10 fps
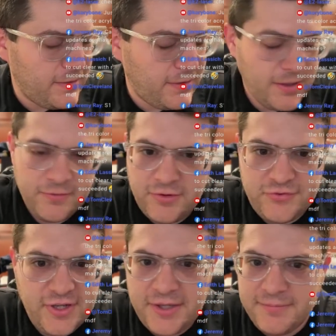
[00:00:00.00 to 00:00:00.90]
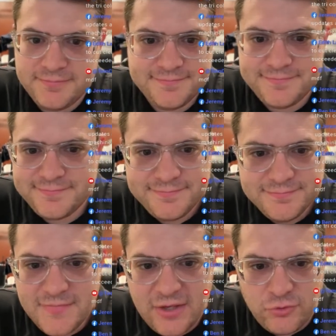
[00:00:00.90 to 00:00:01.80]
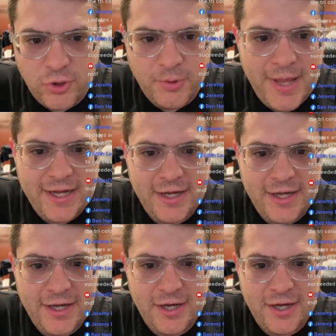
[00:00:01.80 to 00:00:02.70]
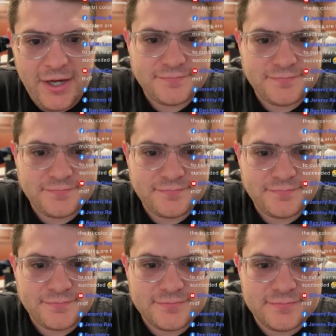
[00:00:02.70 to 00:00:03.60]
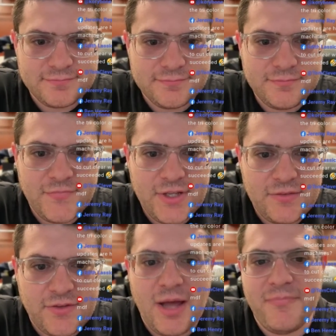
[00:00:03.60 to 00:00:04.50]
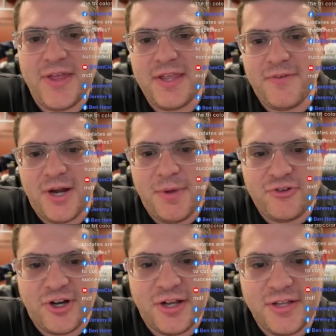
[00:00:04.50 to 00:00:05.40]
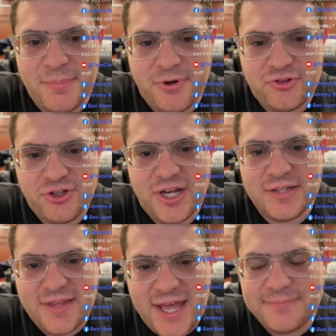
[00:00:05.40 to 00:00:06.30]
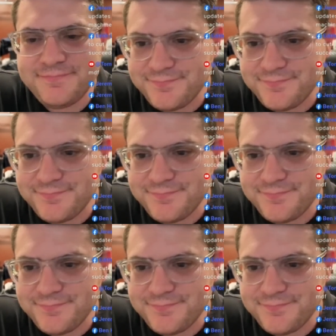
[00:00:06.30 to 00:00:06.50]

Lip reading: however you say it, doormat here right after. Tom, thank you very much. I greatly appreciate that.